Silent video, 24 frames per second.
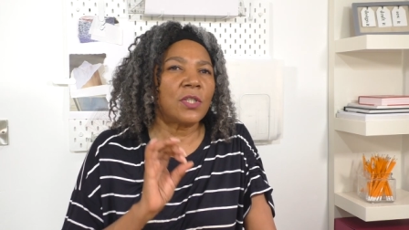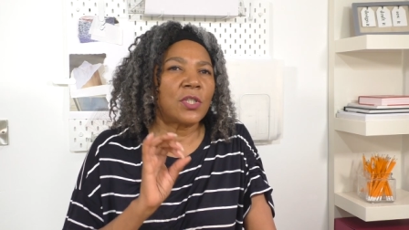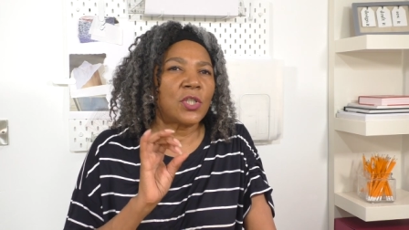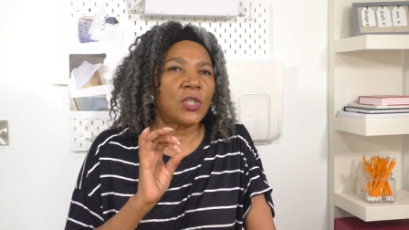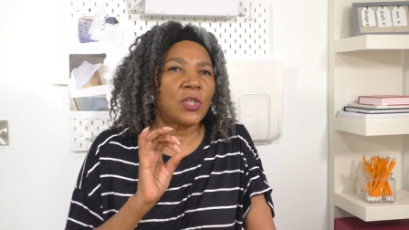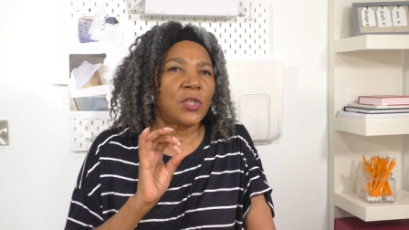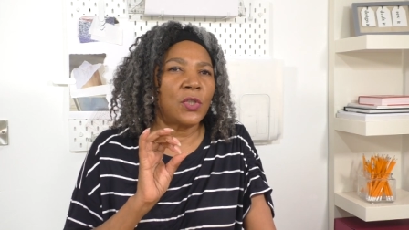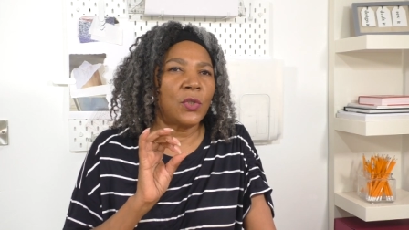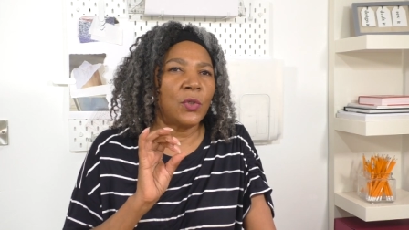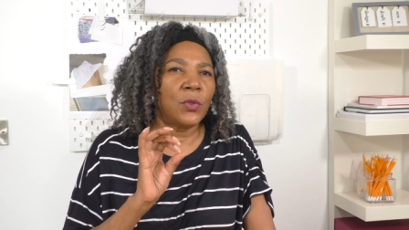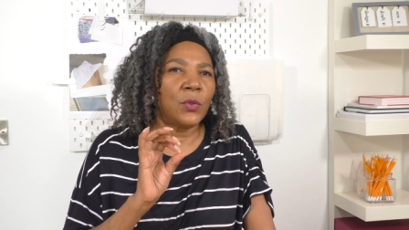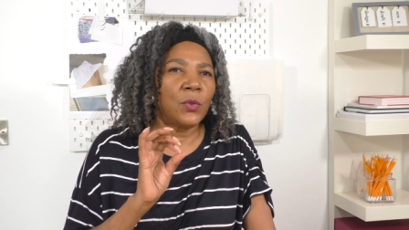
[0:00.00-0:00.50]

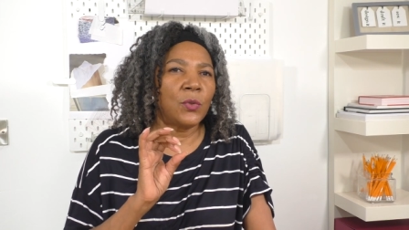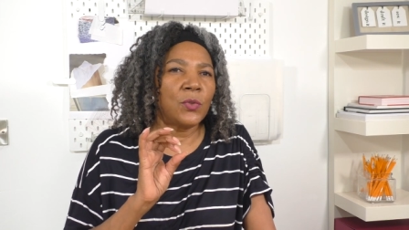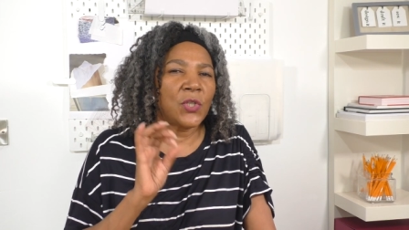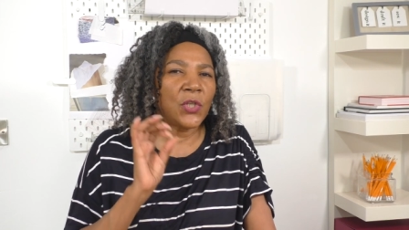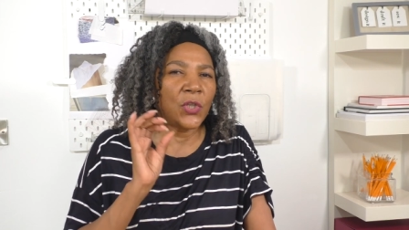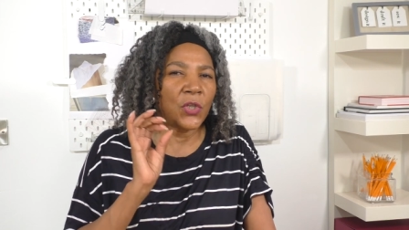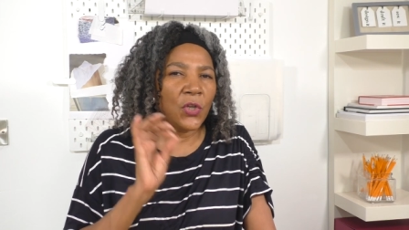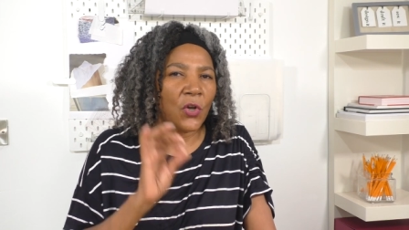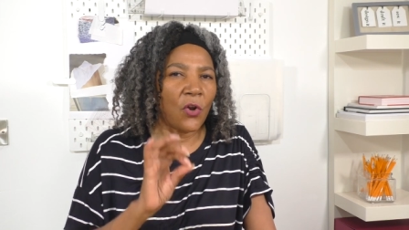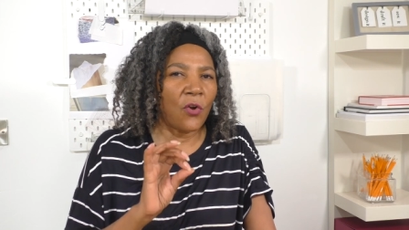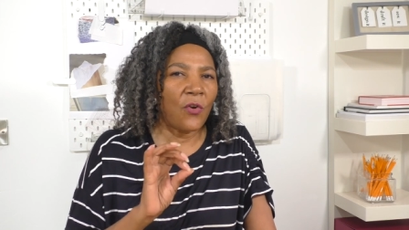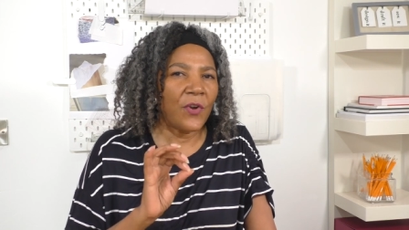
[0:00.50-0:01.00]
to
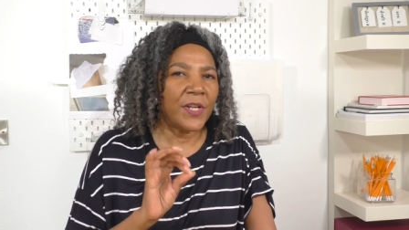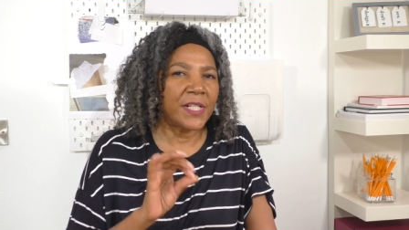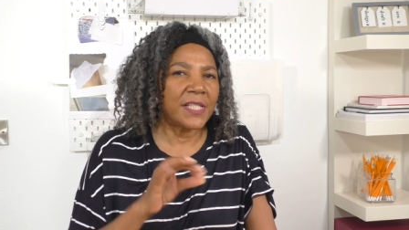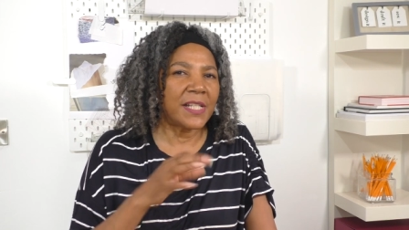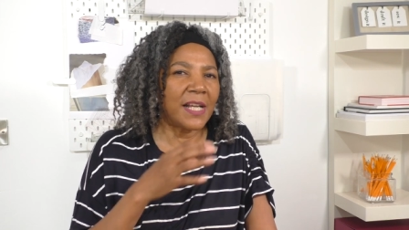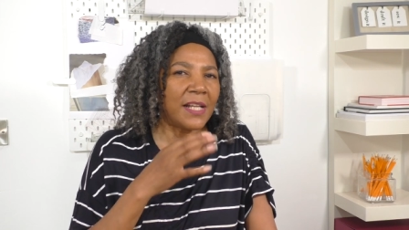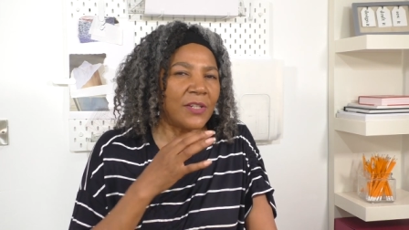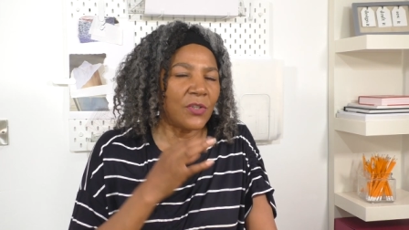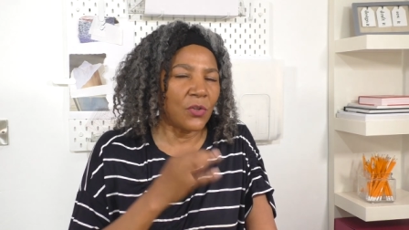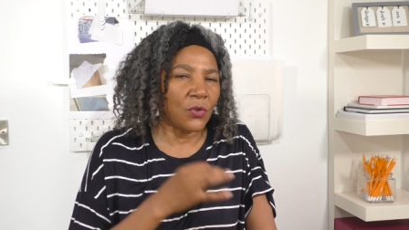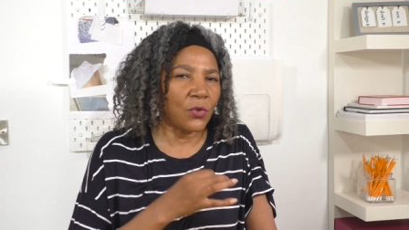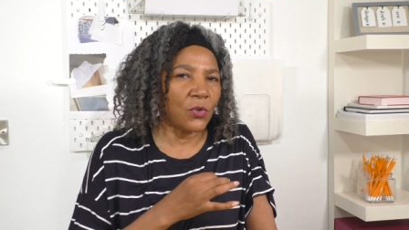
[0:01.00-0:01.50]
secure it
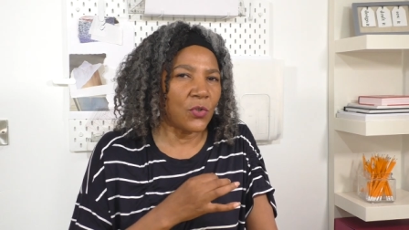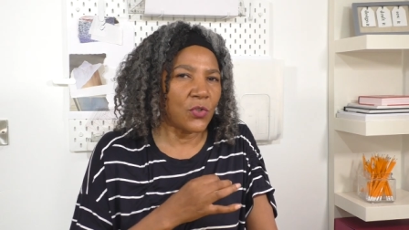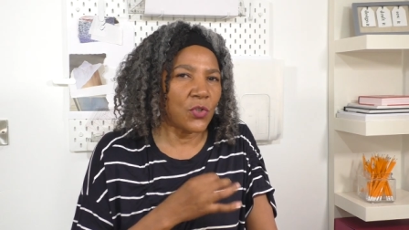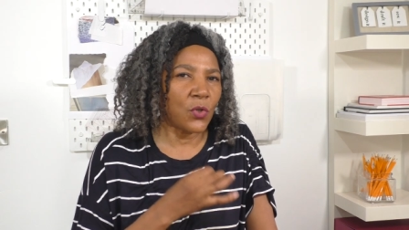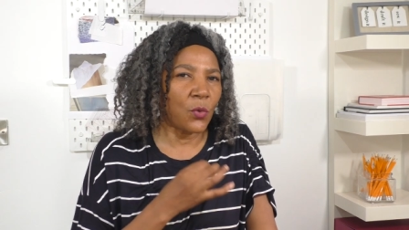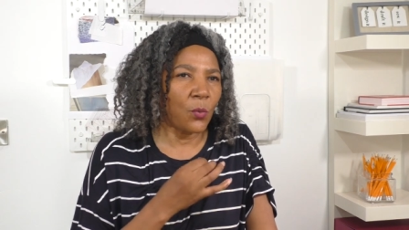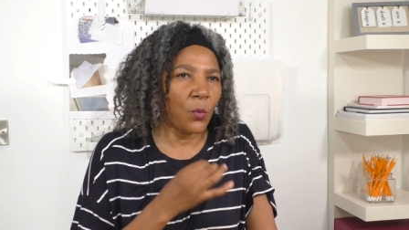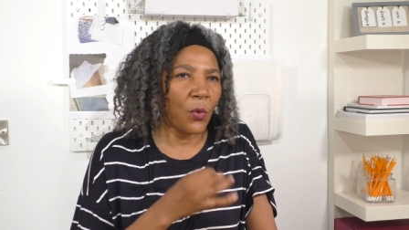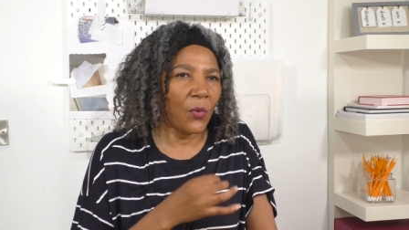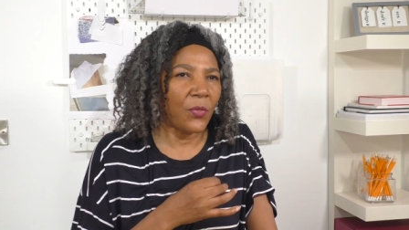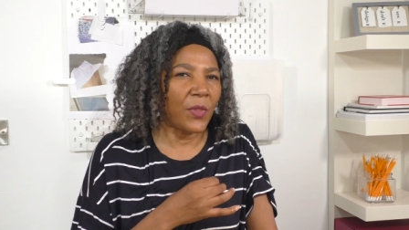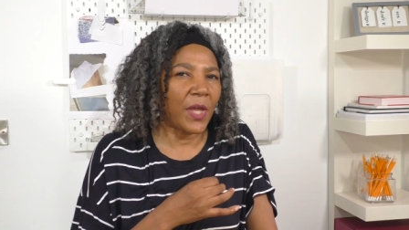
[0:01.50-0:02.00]
and
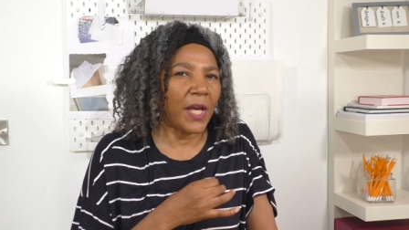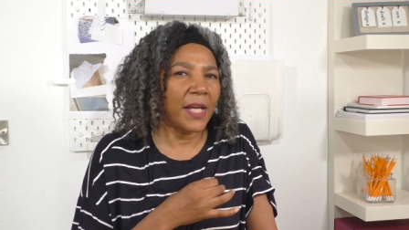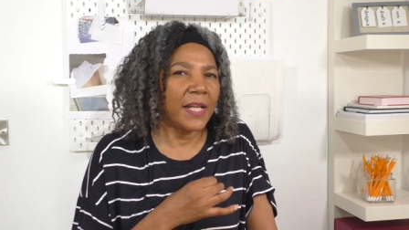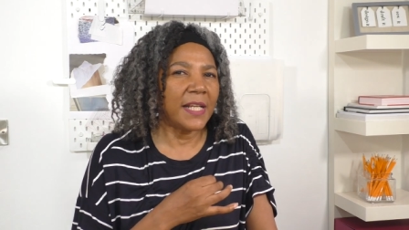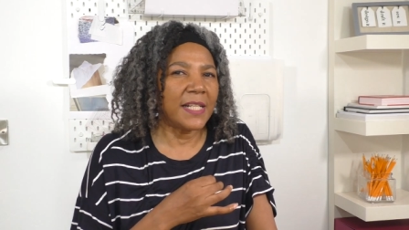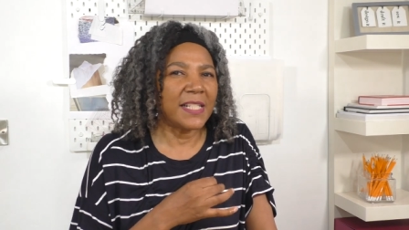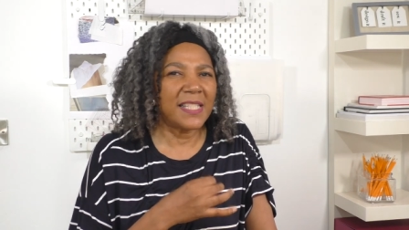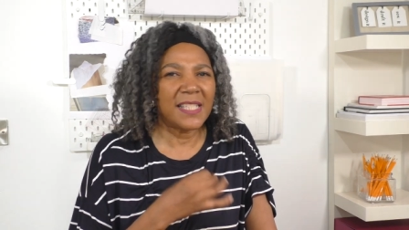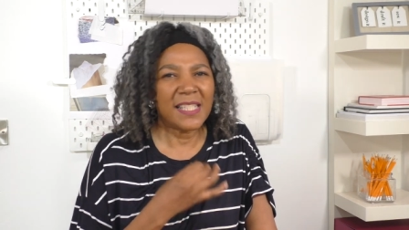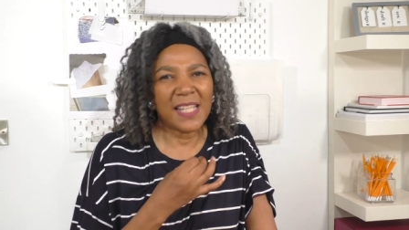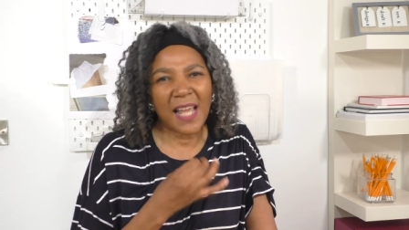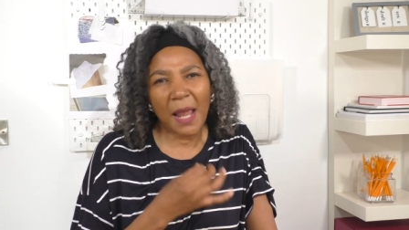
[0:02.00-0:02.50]
also one that
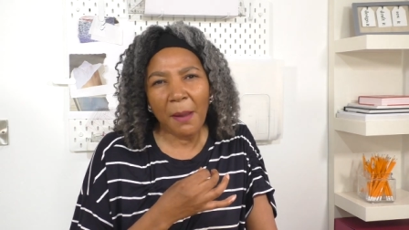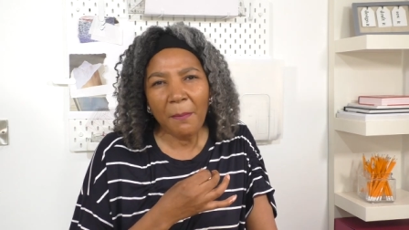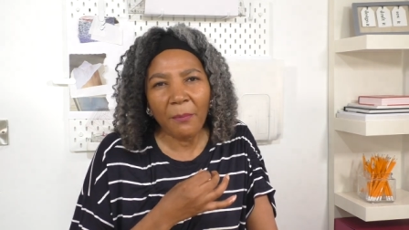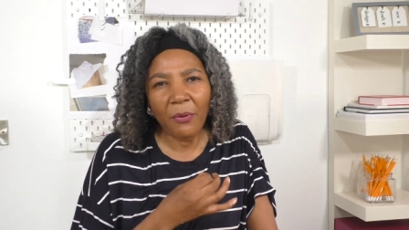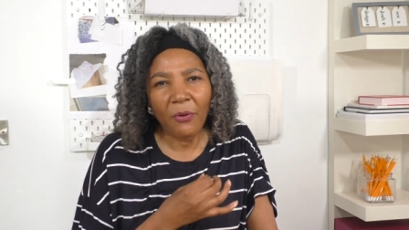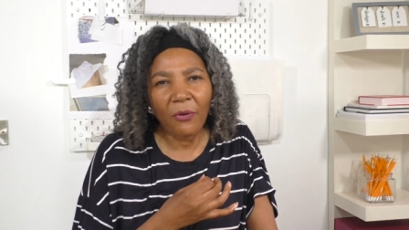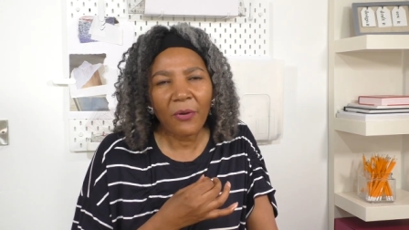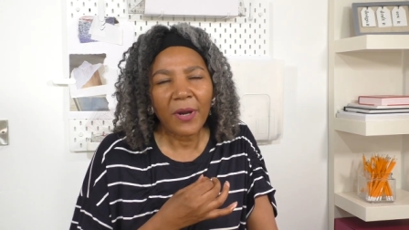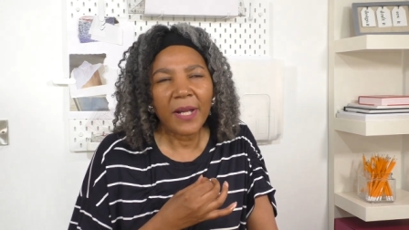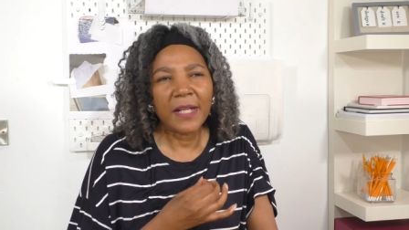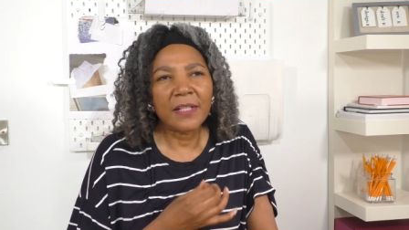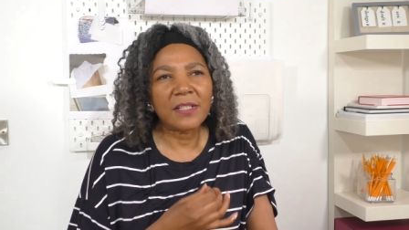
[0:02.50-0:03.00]
is
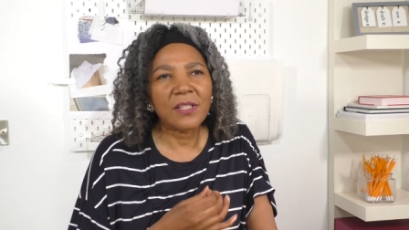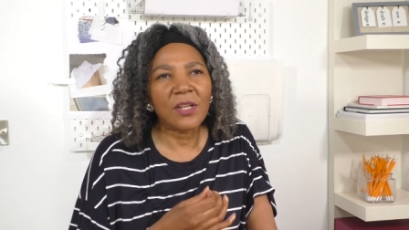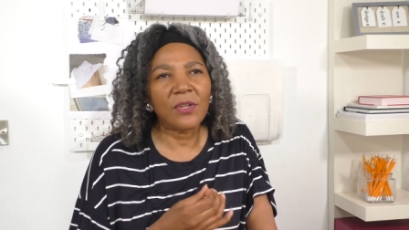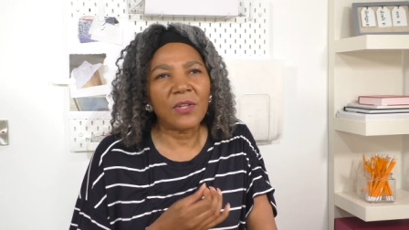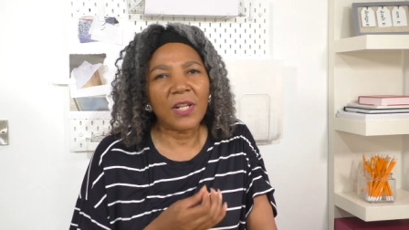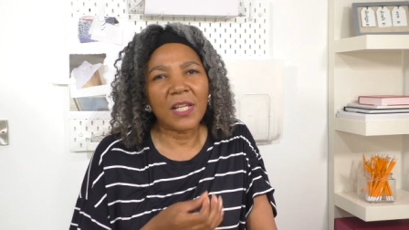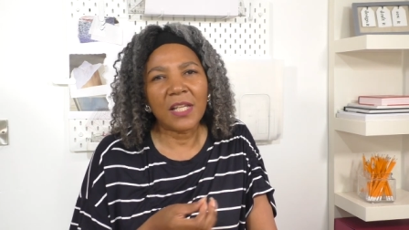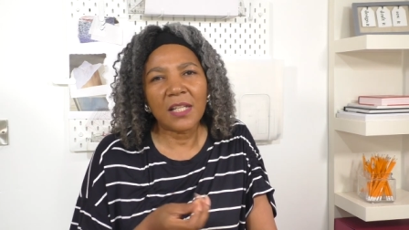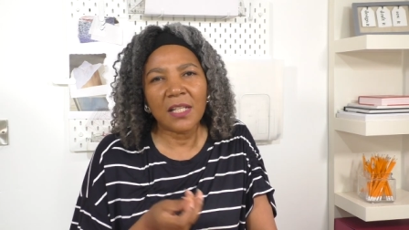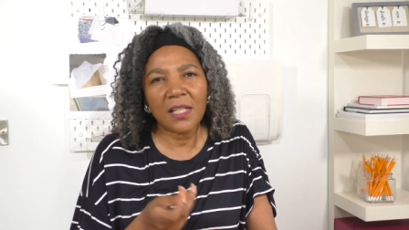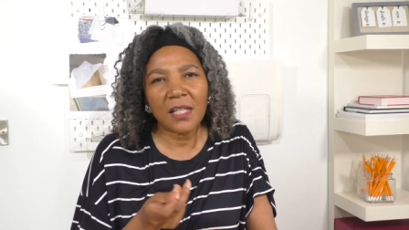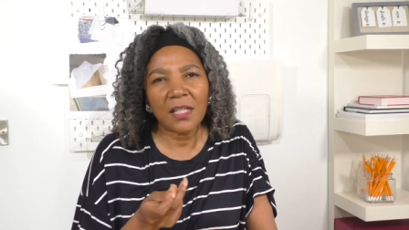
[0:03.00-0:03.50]
temporary so
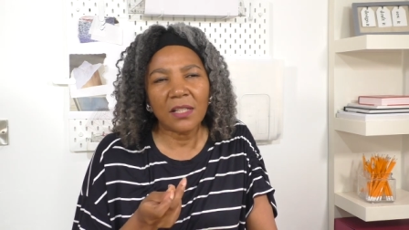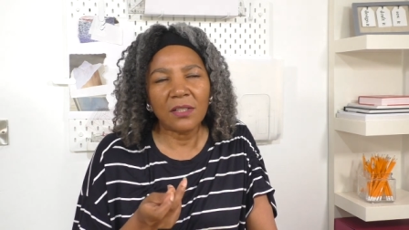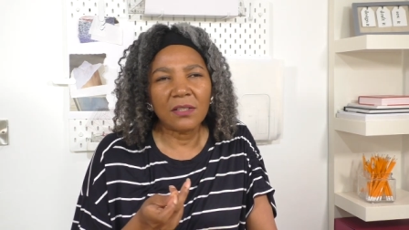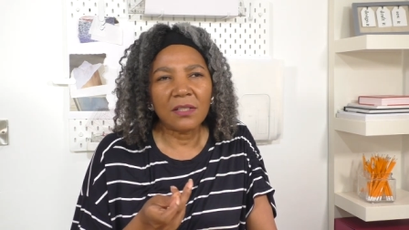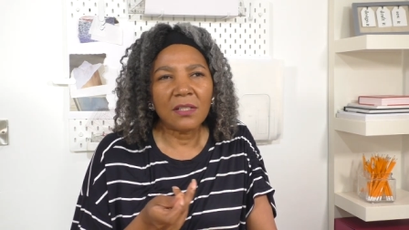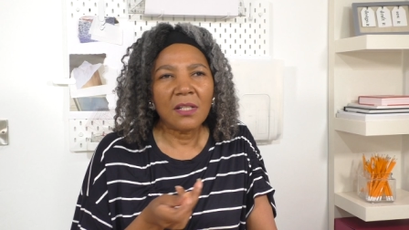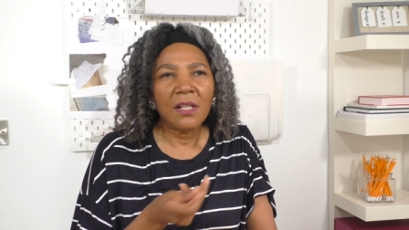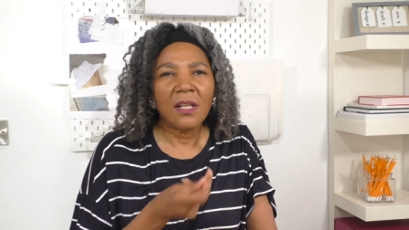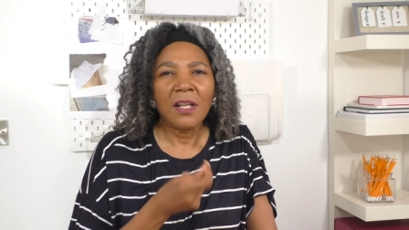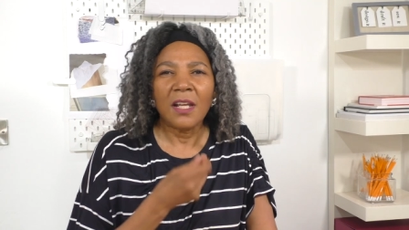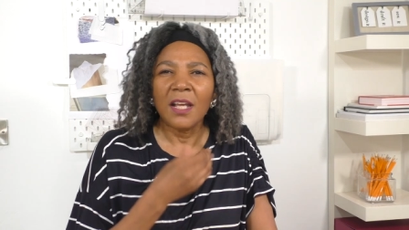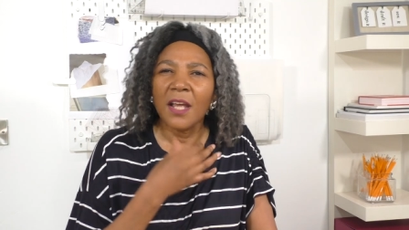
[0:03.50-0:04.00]
that you
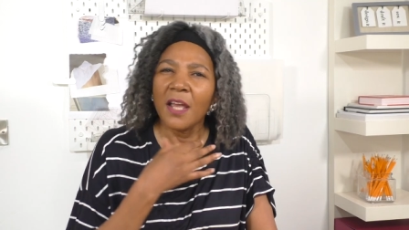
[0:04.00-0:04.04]
can